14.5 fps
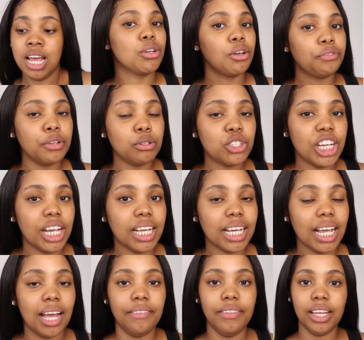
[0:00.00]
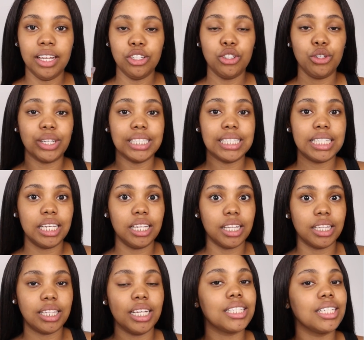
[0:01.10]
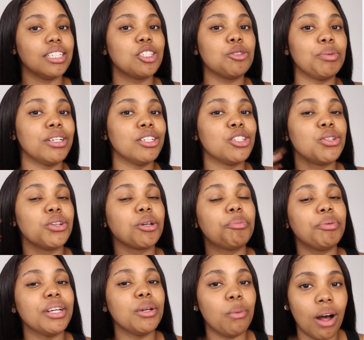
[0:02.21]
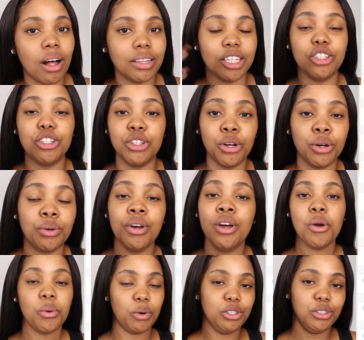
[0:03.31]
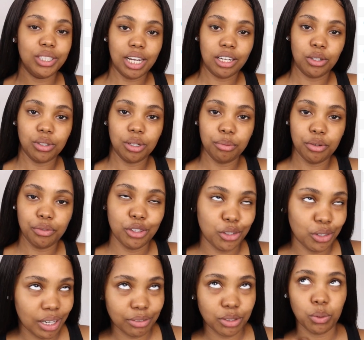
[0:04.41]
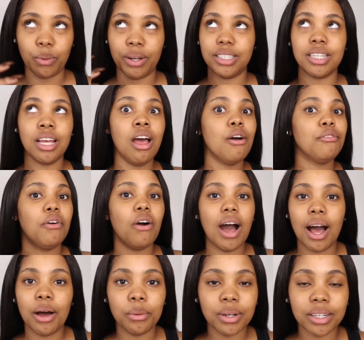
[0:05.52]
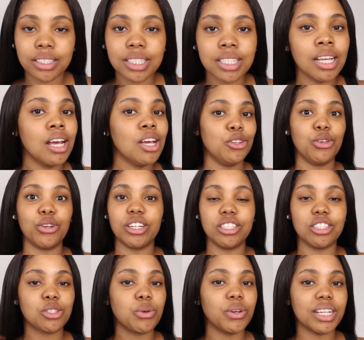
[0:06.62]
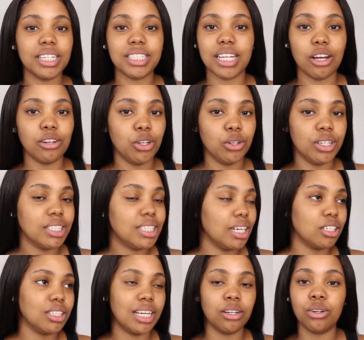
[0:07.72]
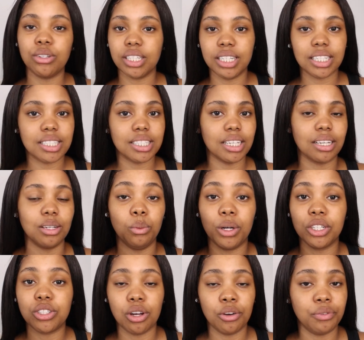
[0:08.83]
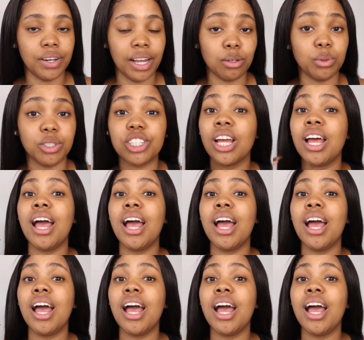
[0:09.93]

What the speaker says: So if you check and then you can see that the internet speed is doing pretty well, then you know when you download a movie, you don't have to wait for hours. You can just quickly download it and download the next thing and watch offline, which